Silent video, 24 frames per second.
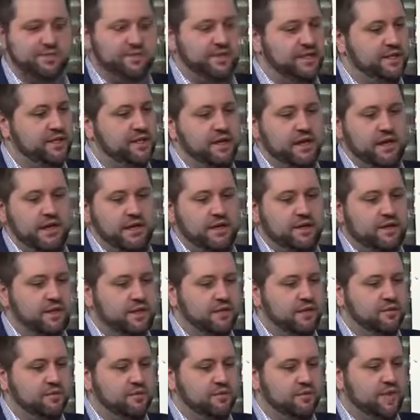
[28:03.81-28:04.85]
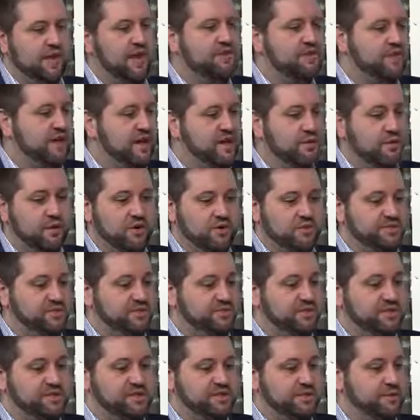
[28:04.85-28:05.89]
I mean you know, life kind of works
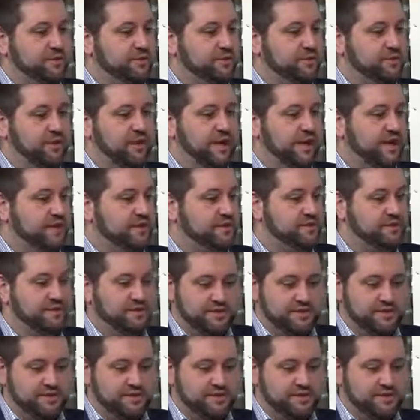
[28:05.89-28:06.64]
in mysterious ways.